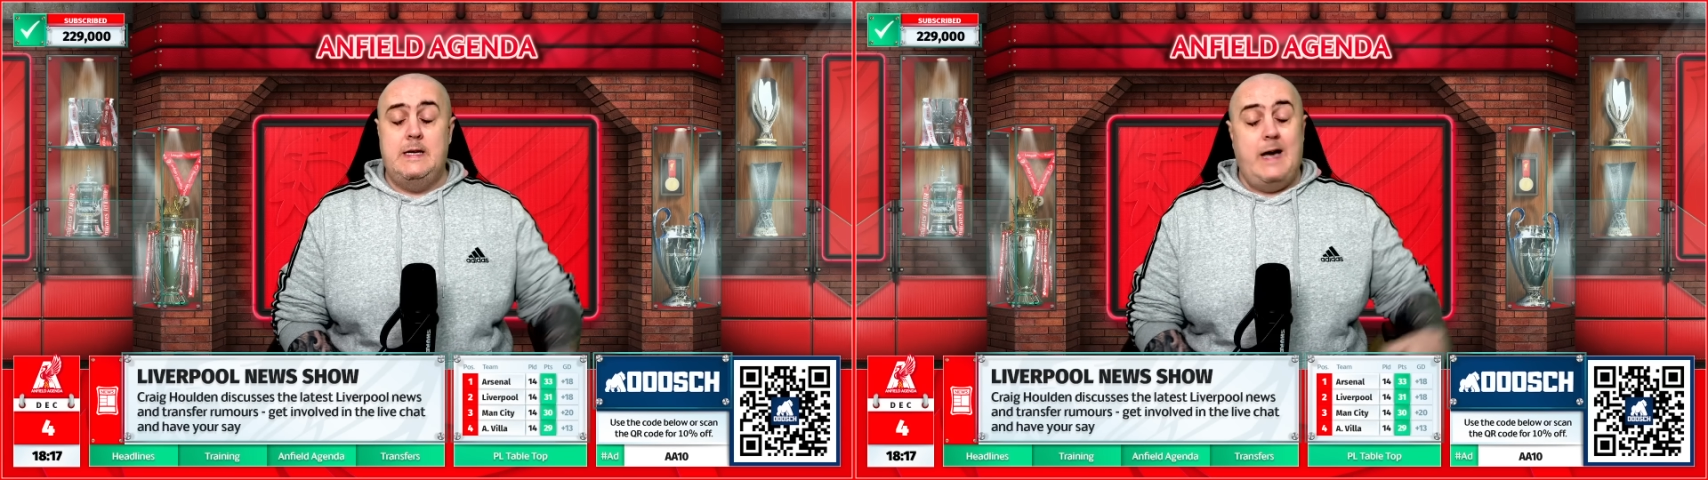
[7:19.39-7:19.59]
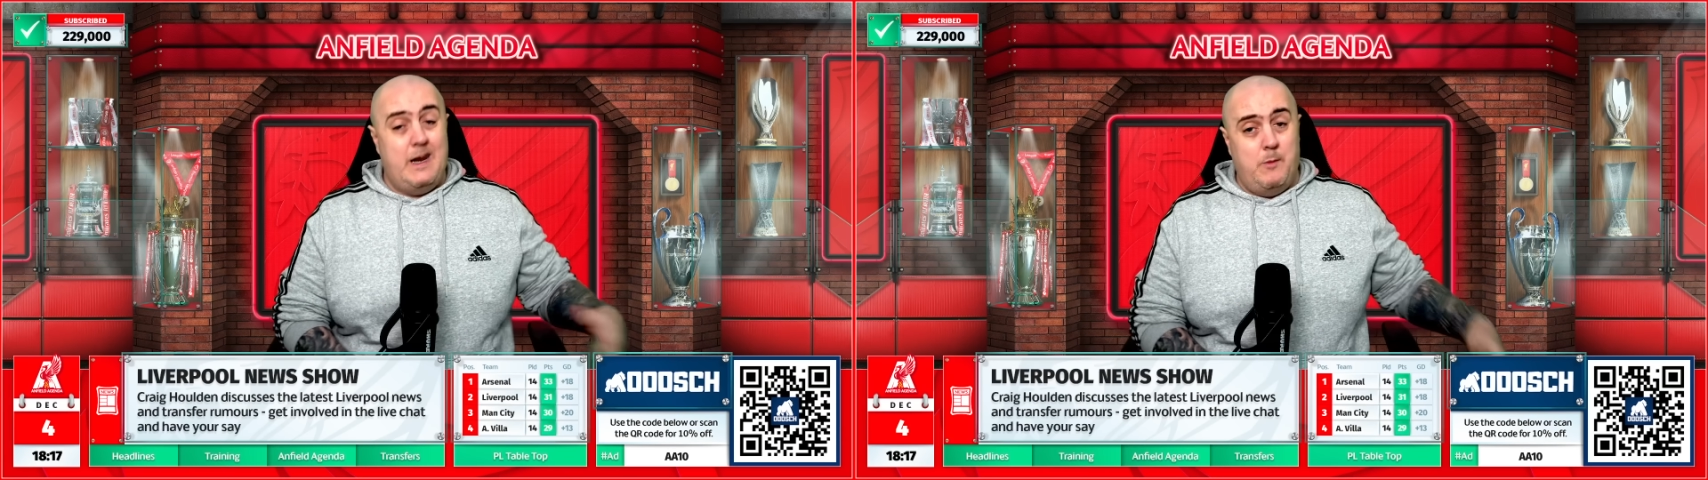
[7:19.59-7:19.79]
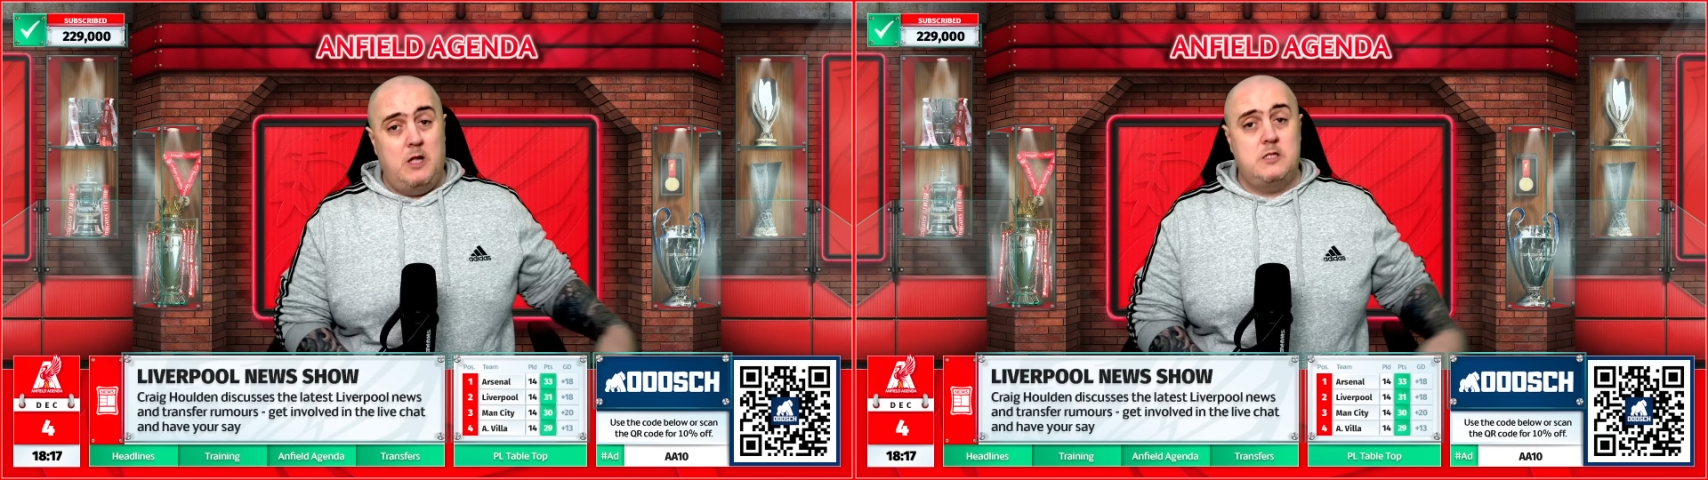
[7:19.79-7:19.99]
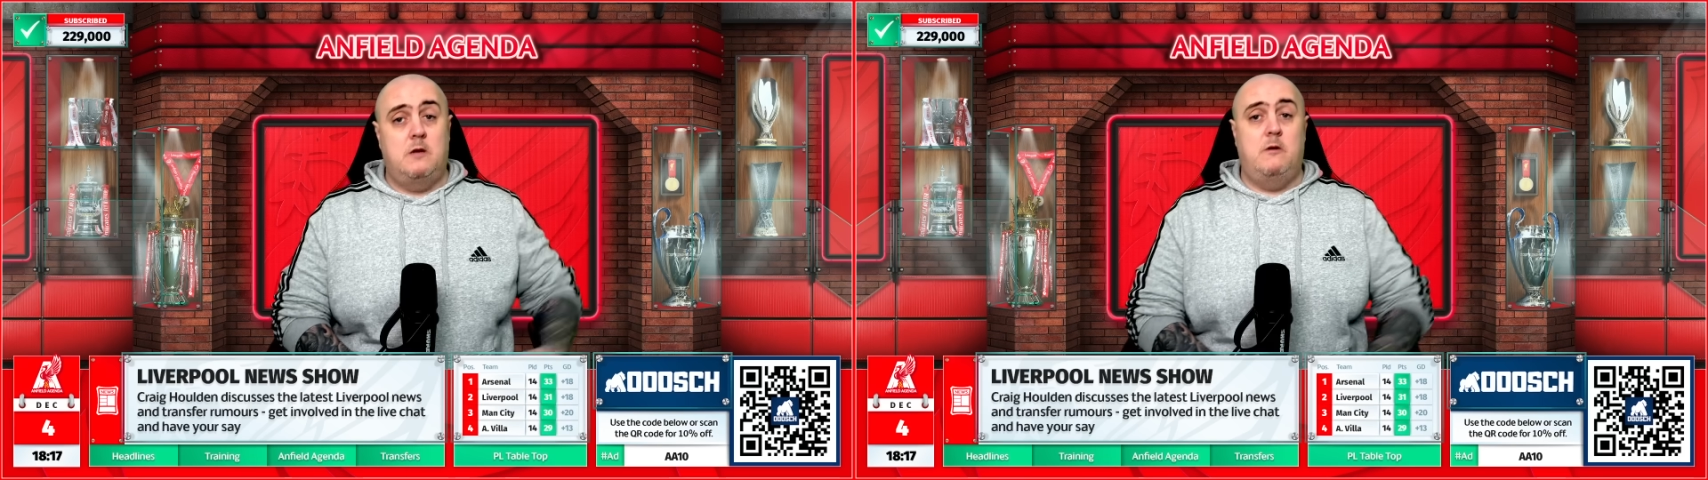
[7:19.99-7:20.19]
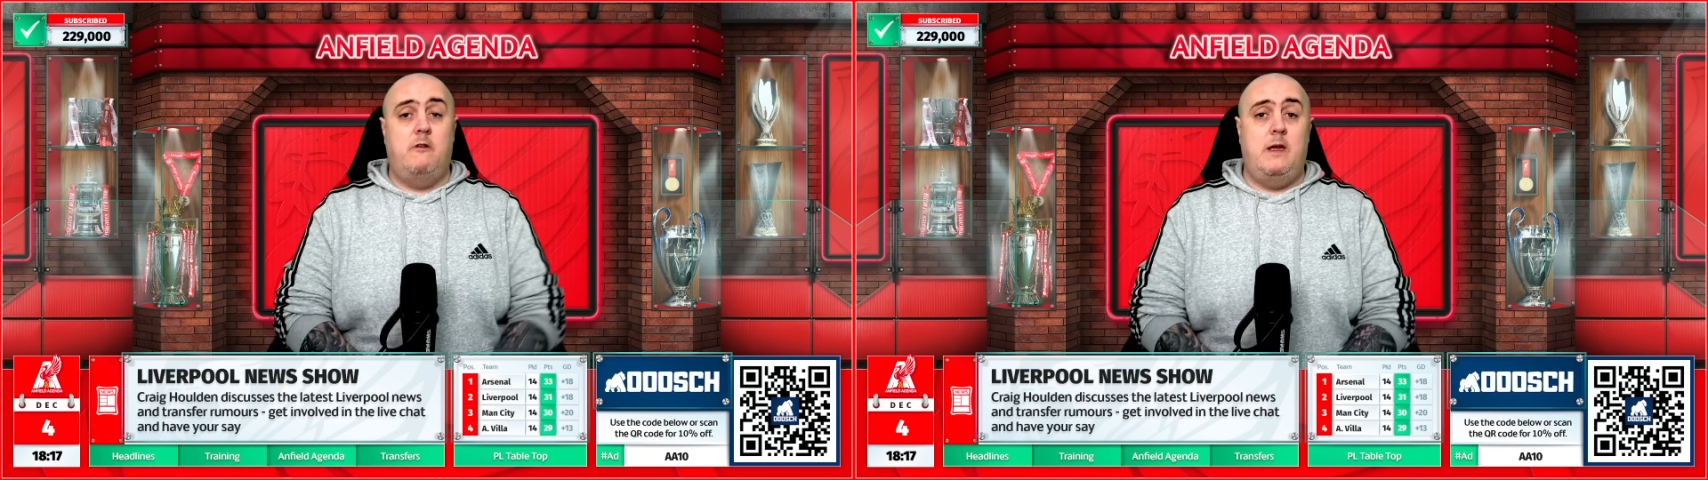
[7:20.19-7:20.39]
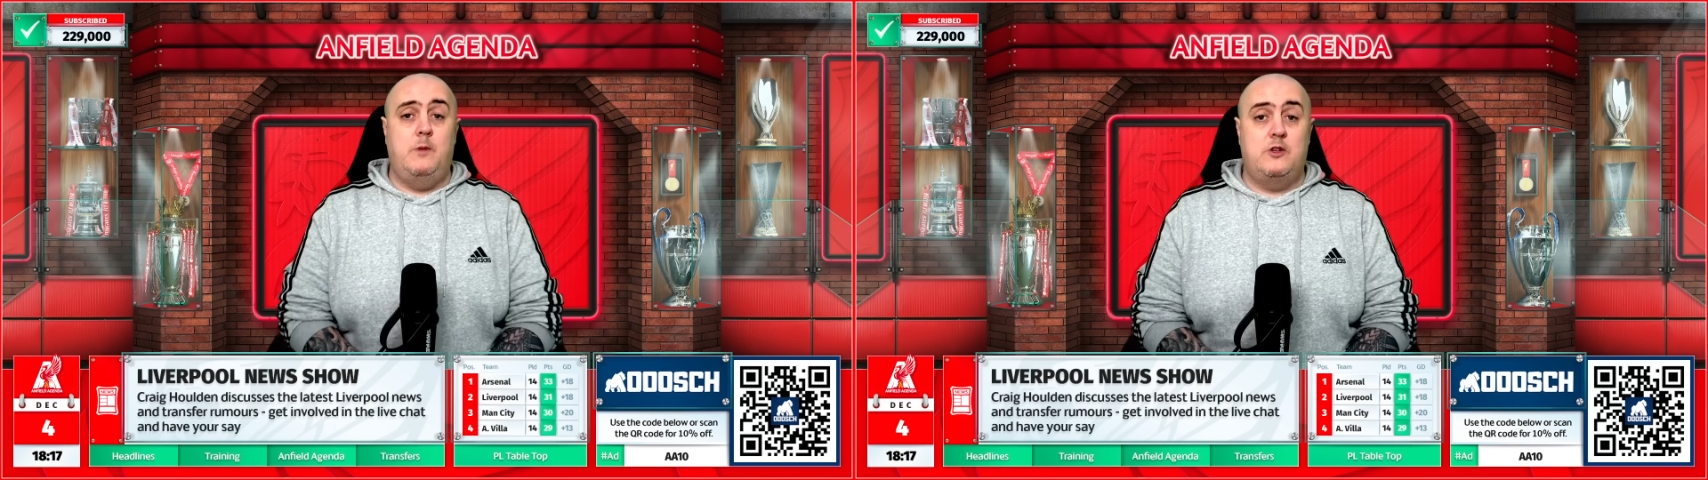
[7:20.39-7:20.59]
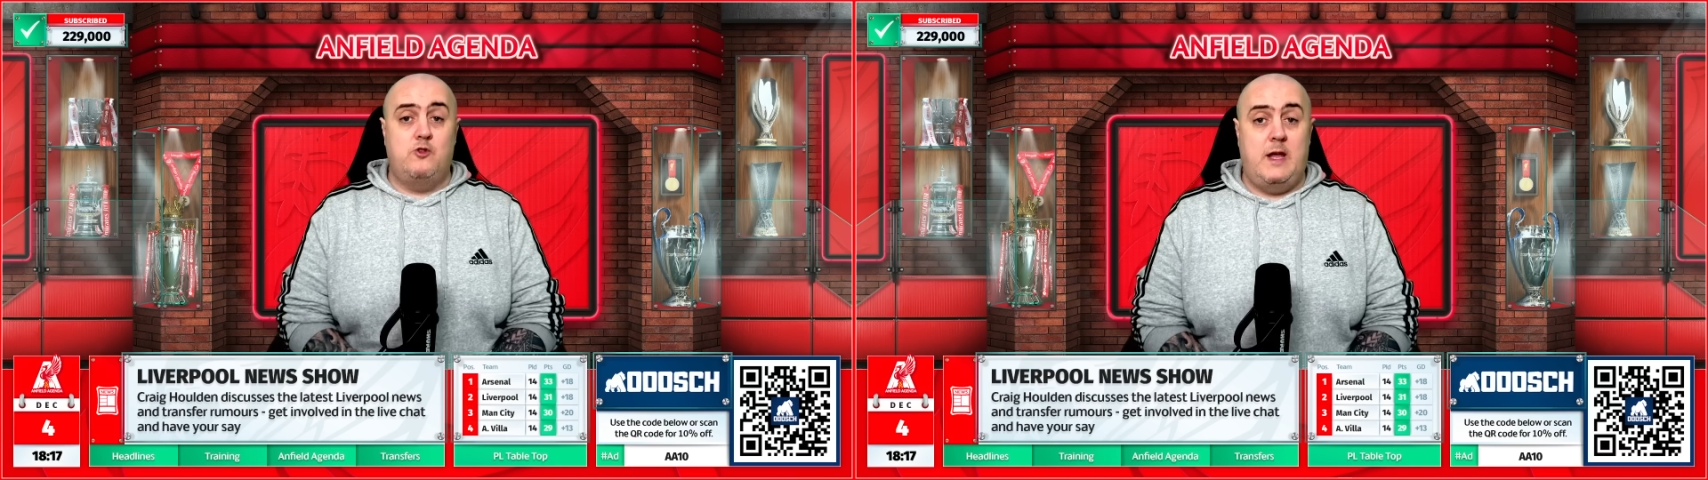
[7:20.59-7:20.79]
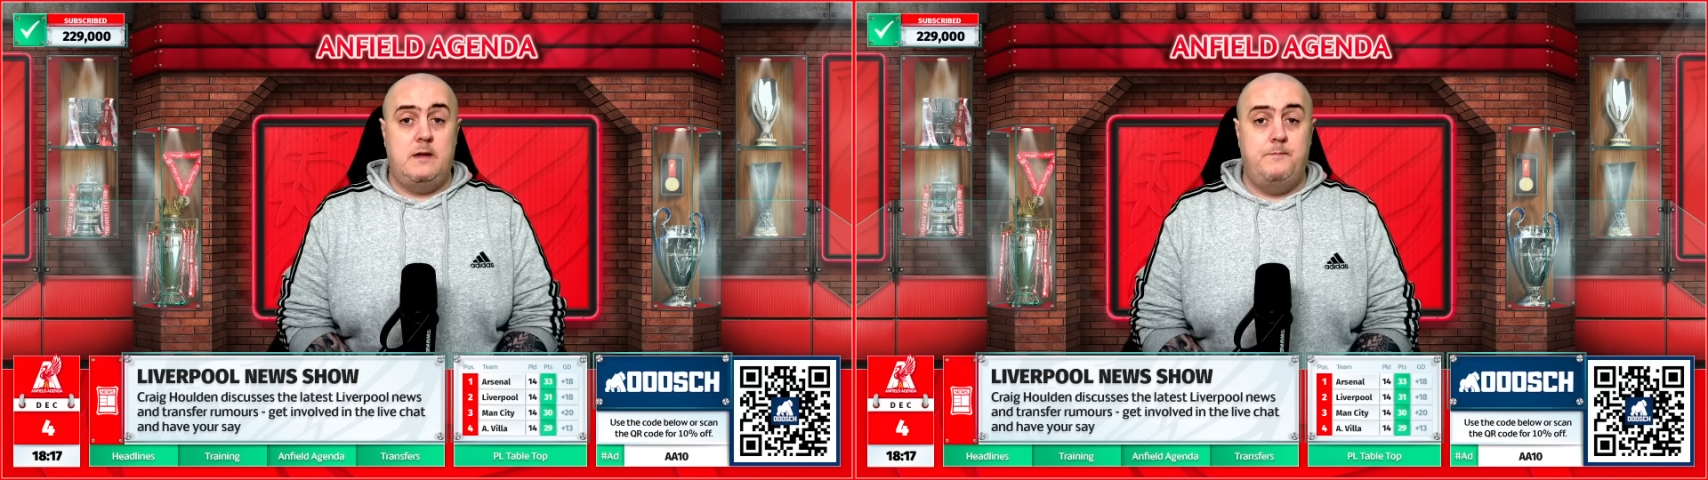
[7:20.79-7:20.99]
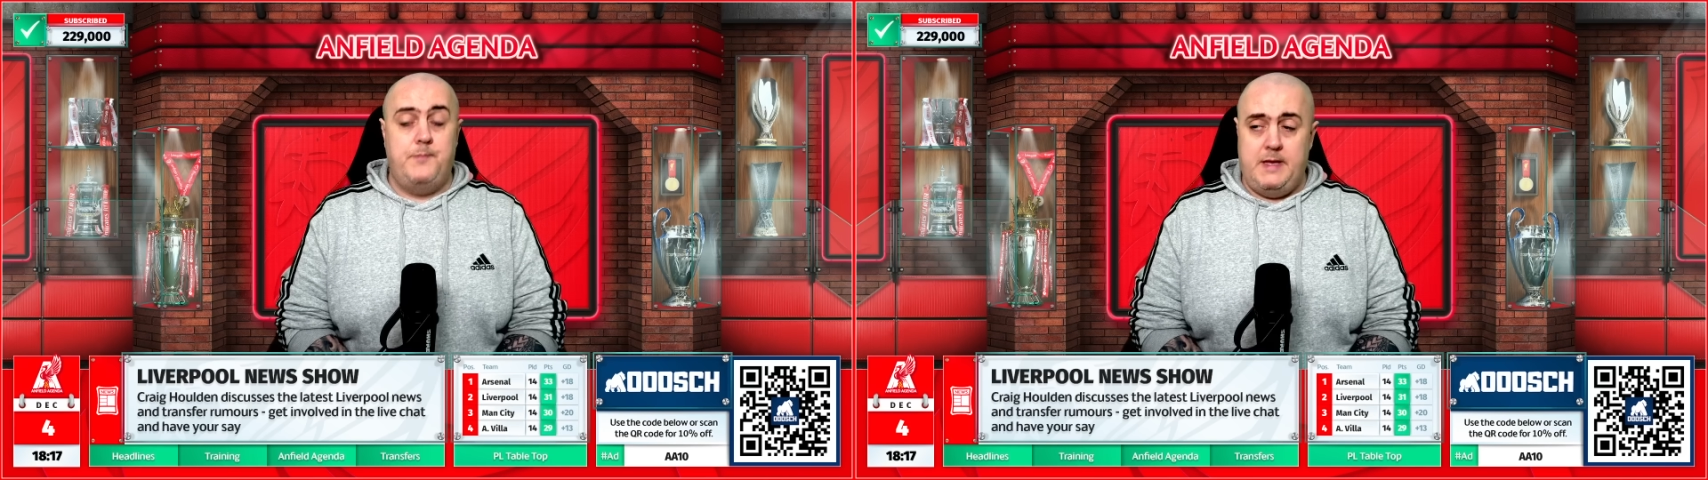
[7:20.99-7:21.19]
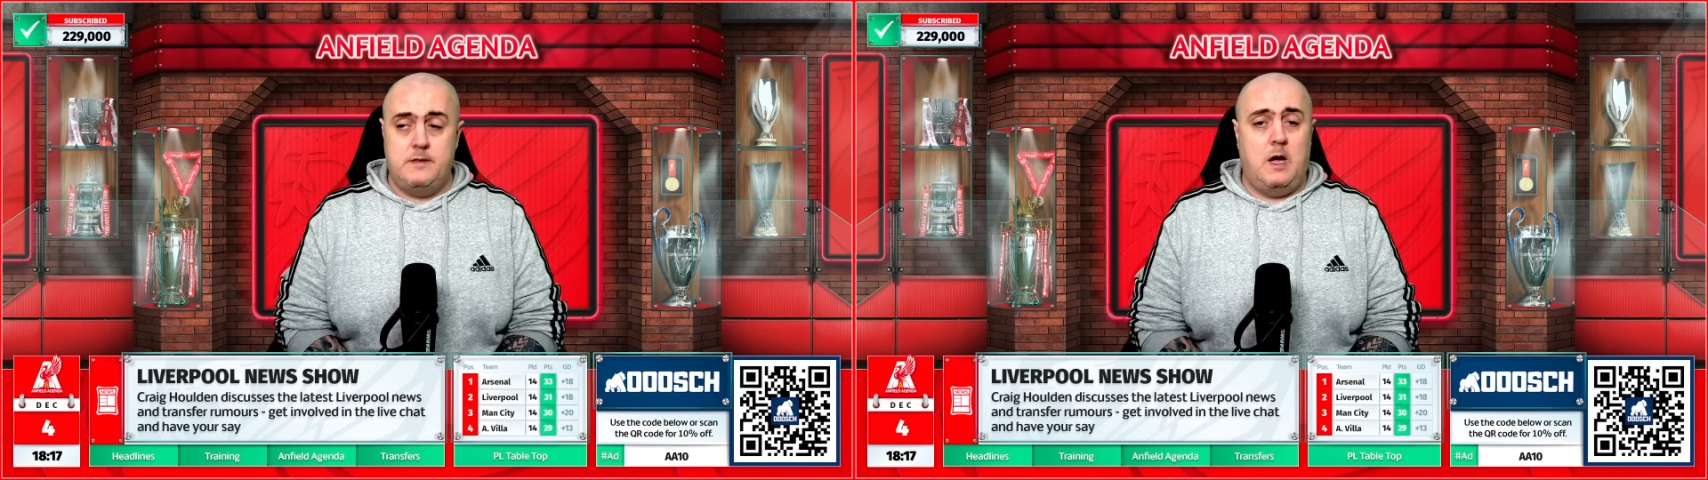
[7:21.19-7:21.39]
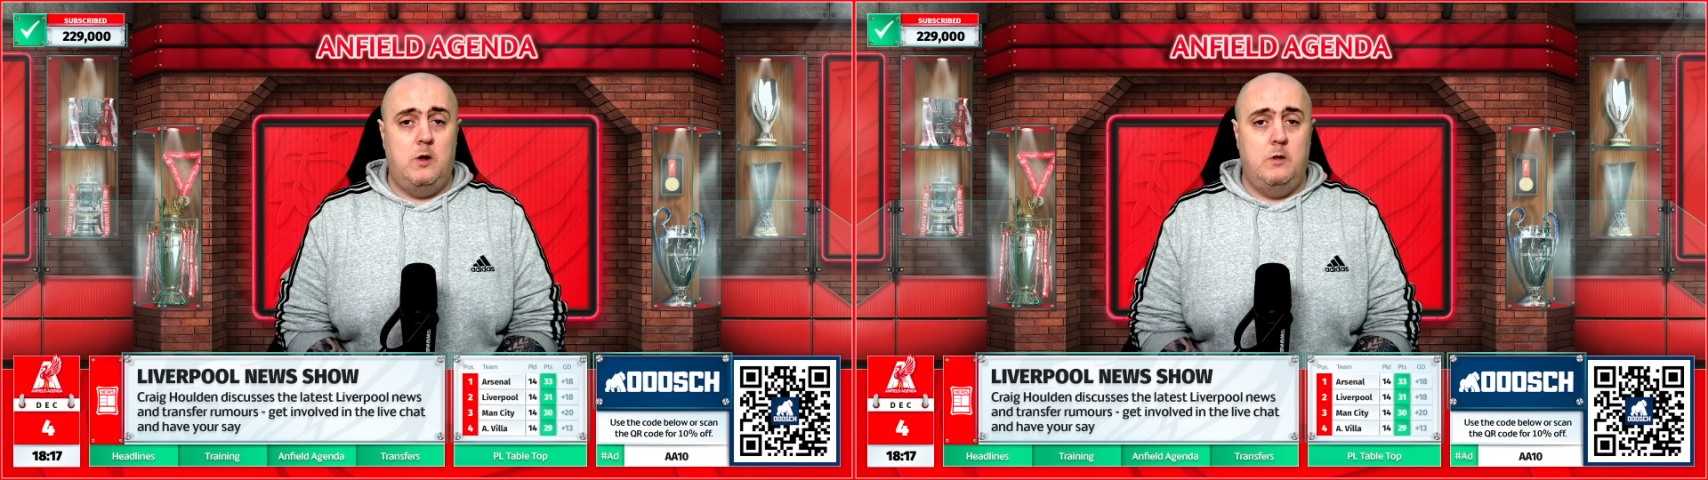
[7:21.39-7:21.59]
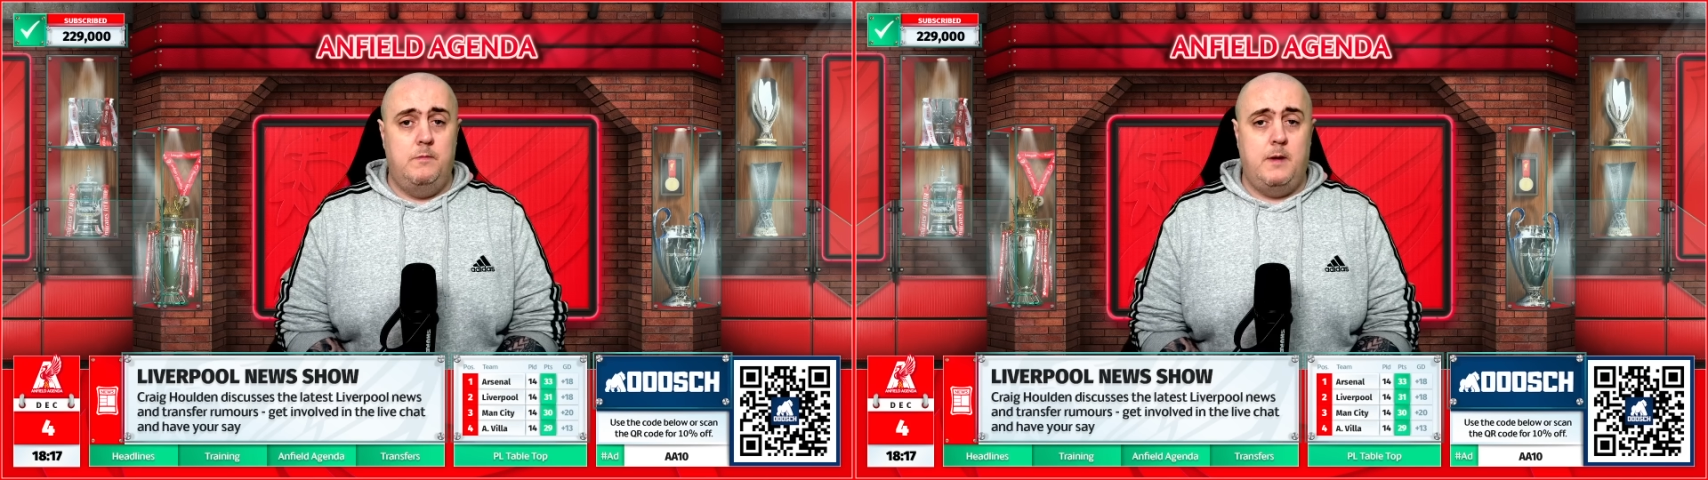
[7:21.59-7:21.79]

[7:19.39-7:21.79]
And I'm also agreeing with Trent, his goal.